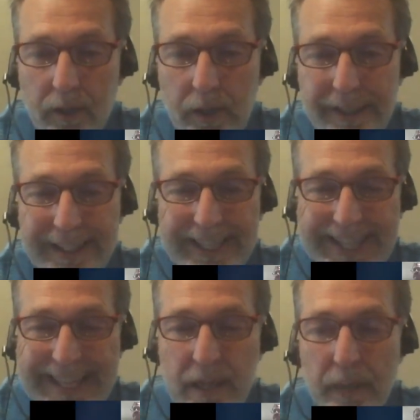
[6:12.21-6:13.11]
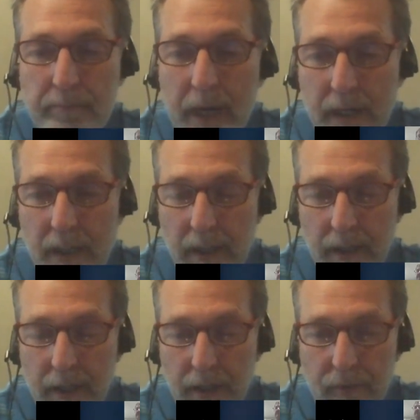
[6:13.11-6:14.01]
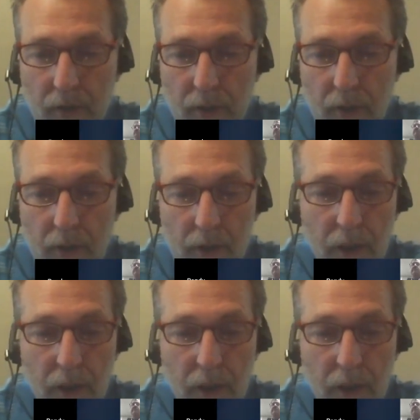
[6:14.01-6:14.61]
it's an in the money covered call.